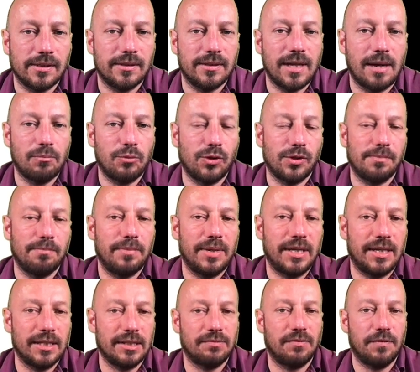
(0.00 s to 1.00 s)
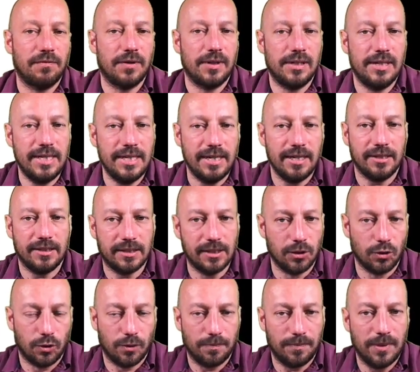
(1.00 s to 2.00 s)
numeral begins with a leading
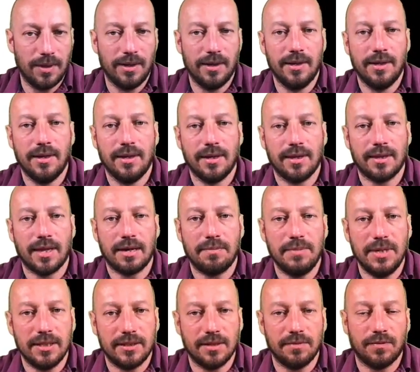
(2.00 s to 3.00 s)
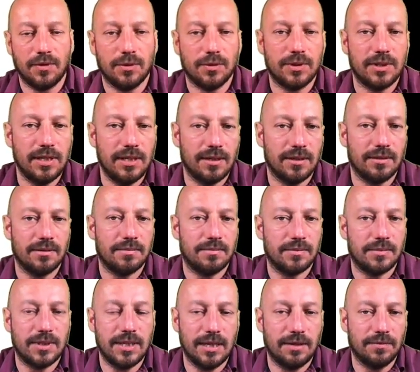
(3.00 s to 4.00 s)
0. That means if you see a
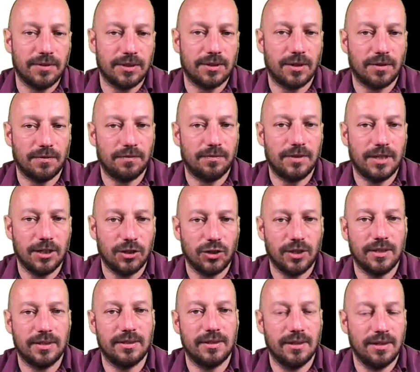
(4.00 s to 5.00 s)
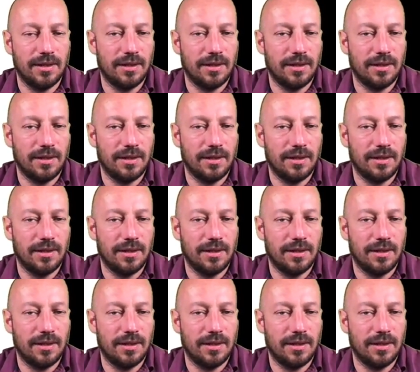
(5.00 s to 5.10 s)
sequence of digits